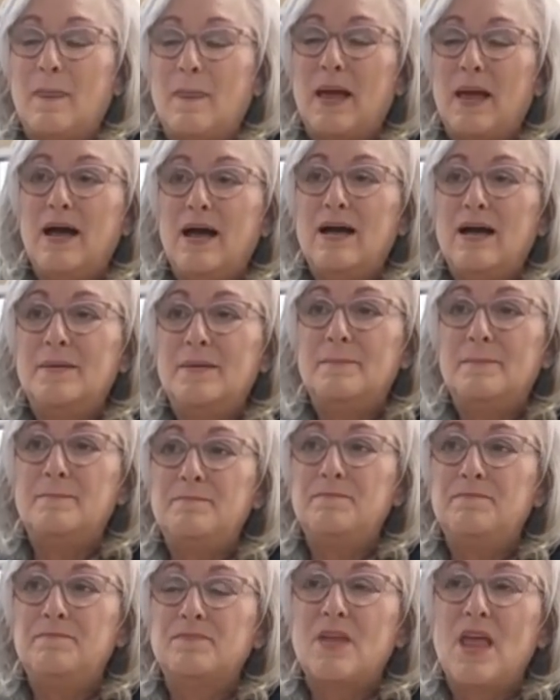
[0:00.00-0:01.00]

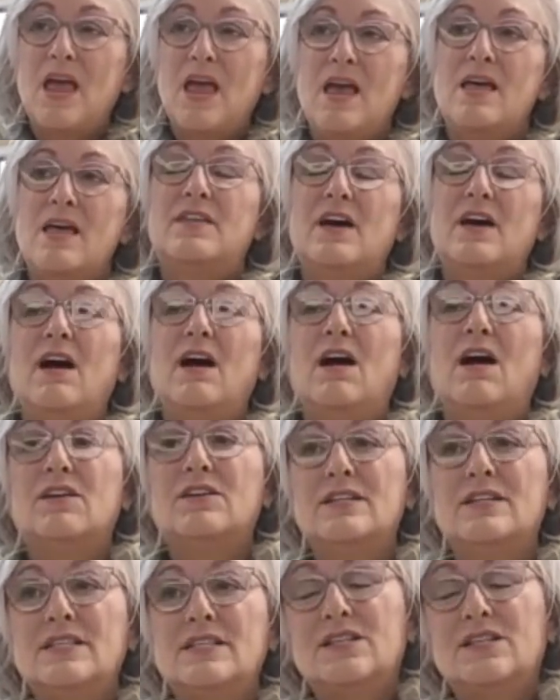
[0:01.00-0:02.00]
The
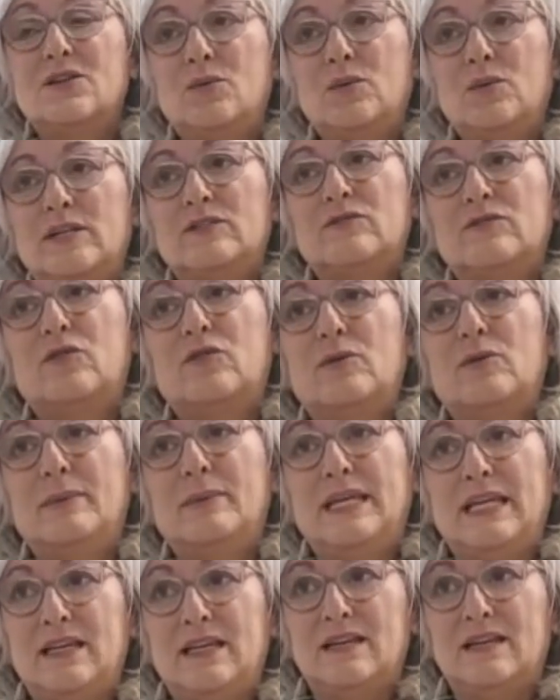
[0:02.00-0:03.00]
hardest to quilt for
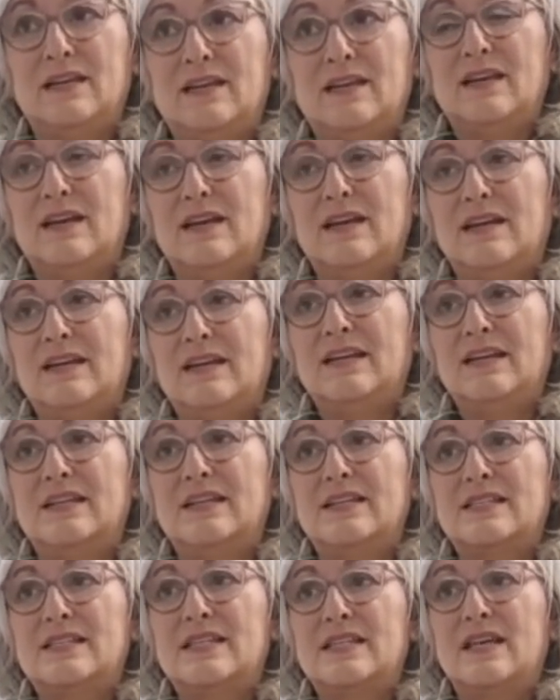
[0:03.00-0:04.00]
me
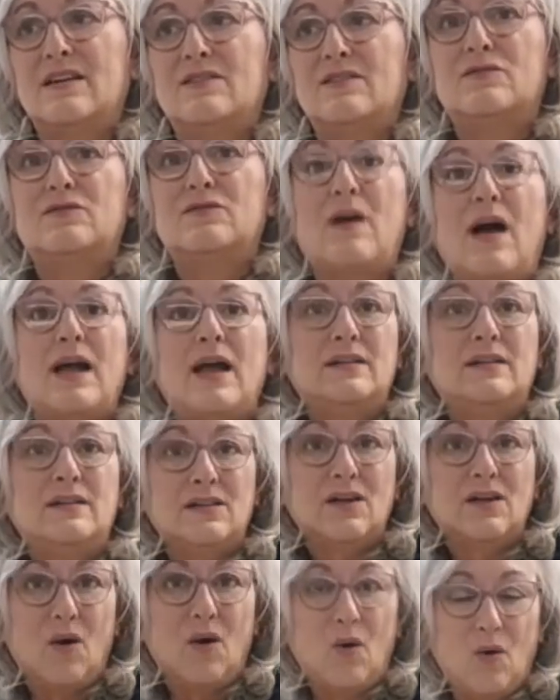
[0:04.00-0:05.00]
is
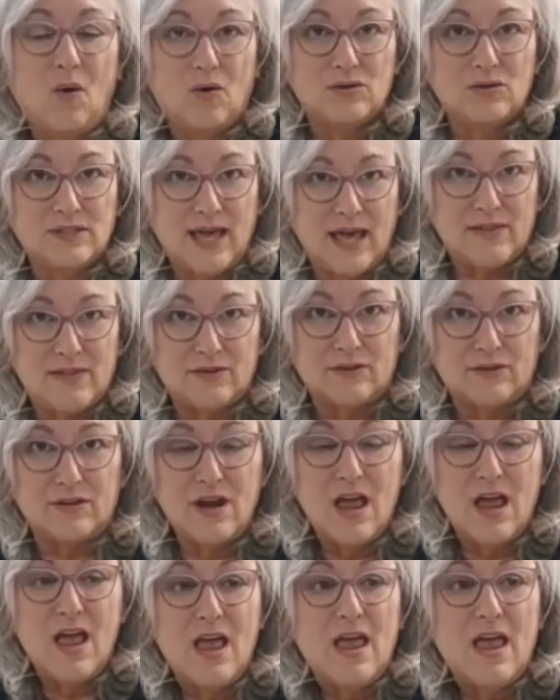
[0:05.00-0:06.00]
vinyl or leather.
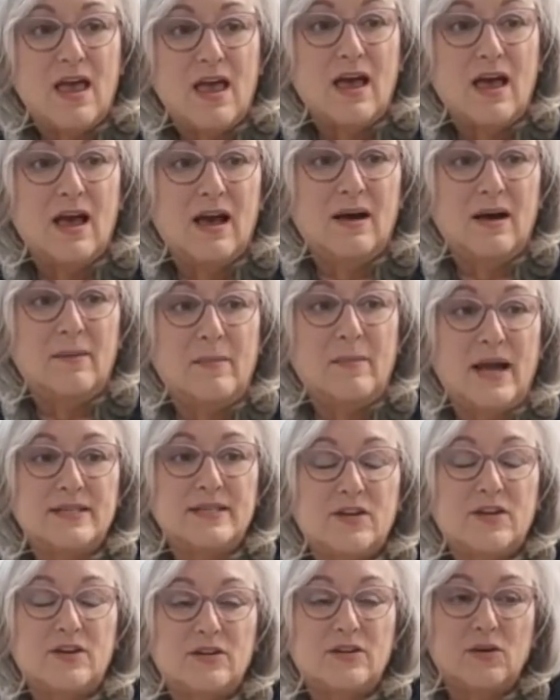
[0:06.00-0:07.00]
I
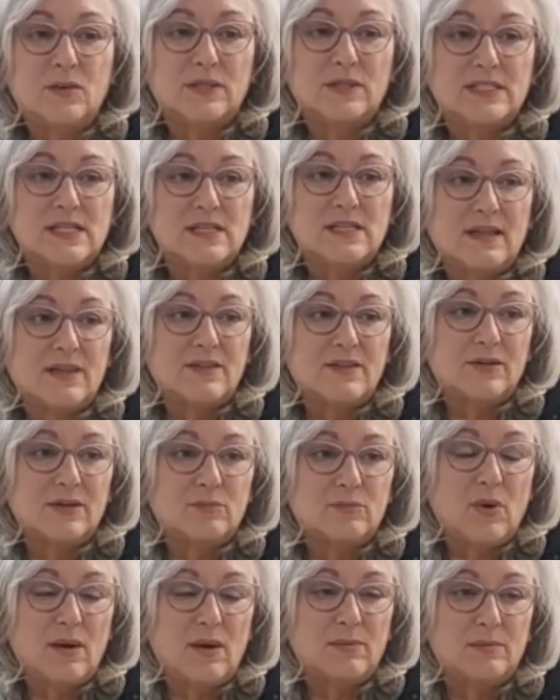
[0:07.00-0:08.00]
started quilting leather
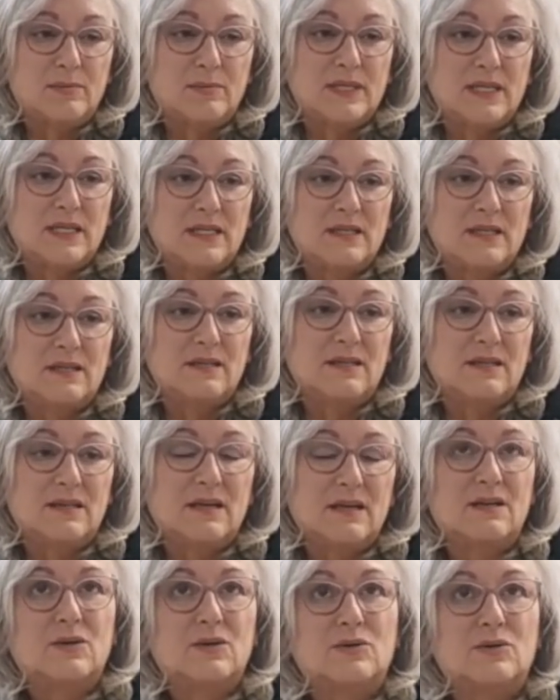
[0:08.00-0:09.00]
in
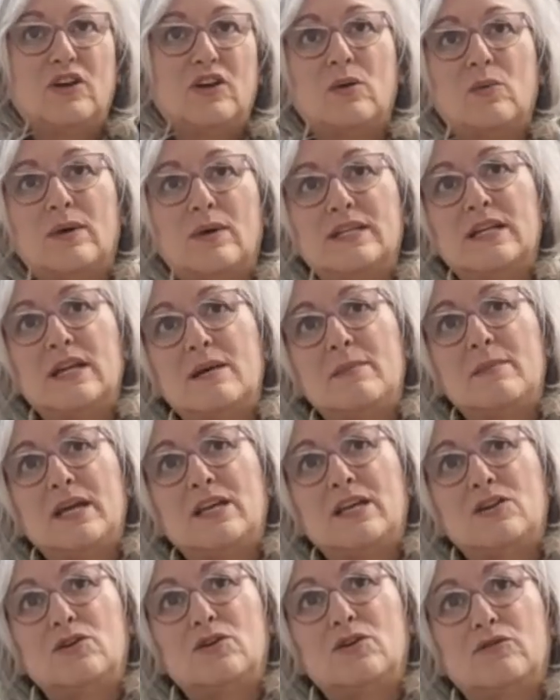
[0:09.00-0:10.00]
probably, oh, Chuck, when did I
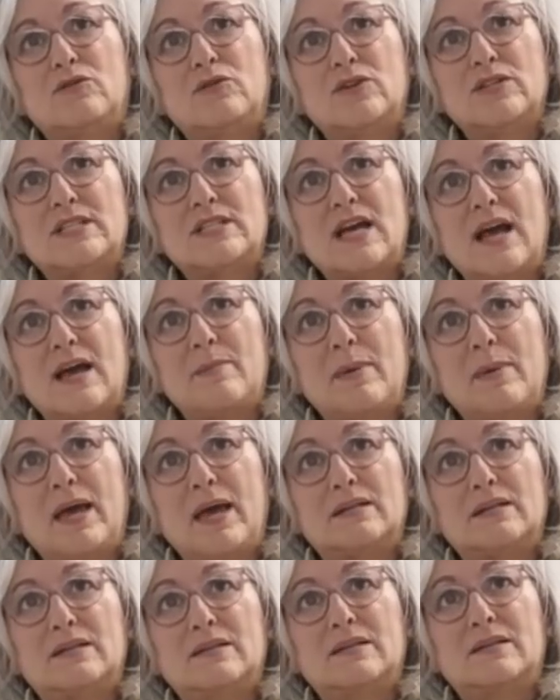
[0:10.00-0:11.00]
make you your first
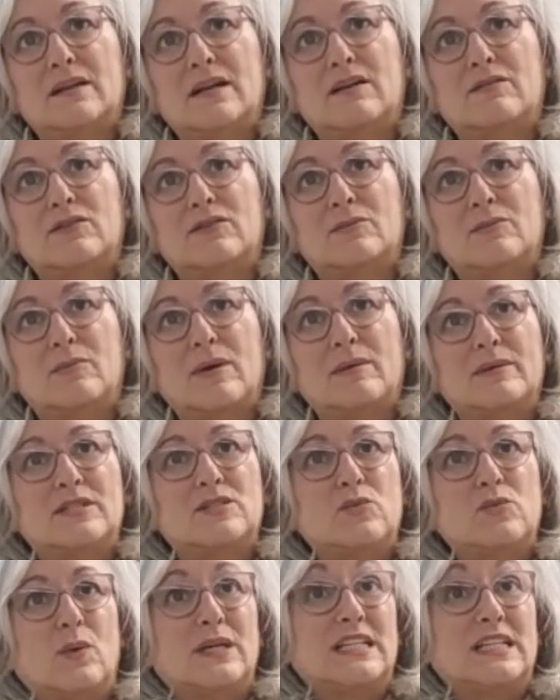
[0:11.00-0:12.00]
iPad cover? Probably
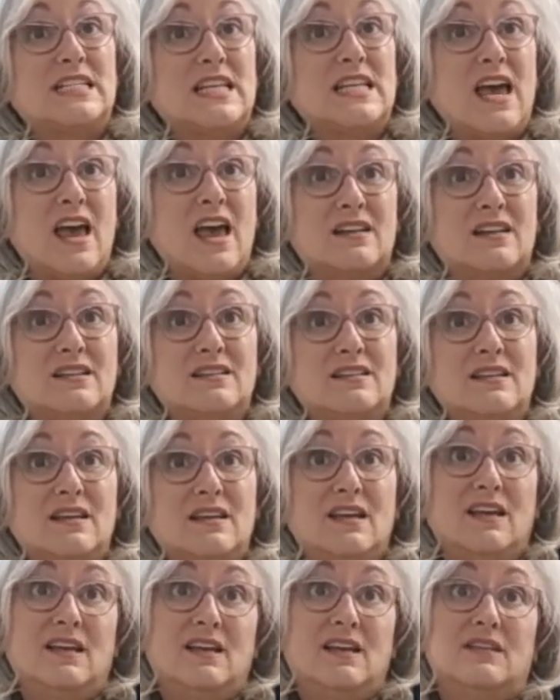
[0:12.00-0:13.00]
2010,
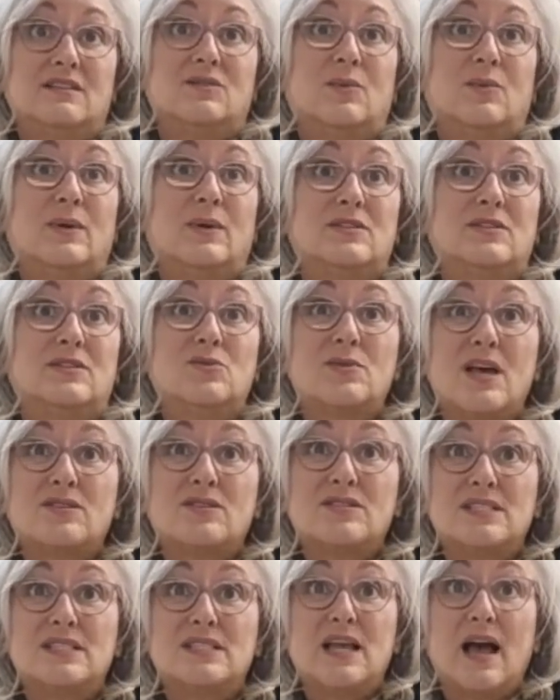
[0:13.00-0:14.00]

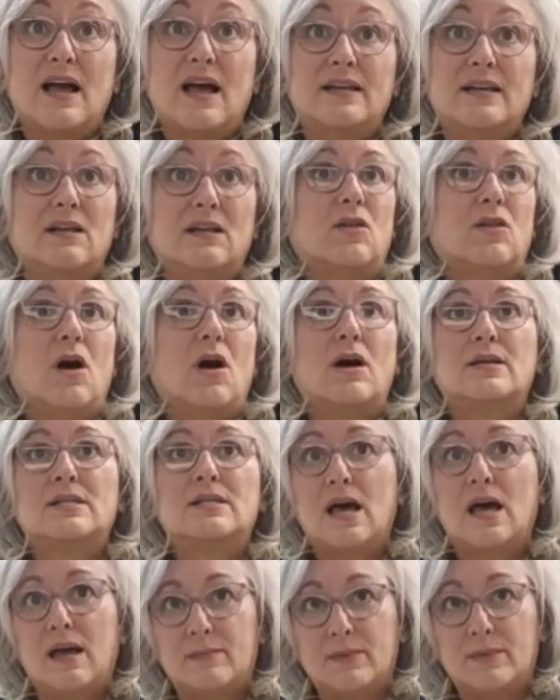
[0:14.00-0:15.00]
2009, a long
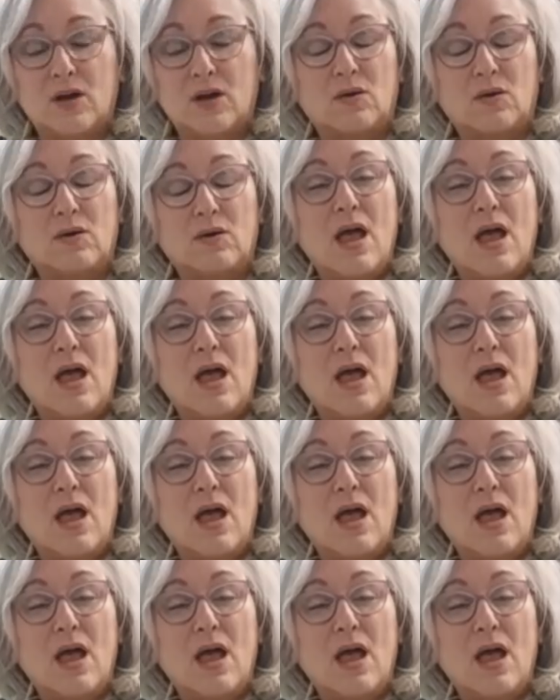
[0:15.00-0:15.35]
time ago.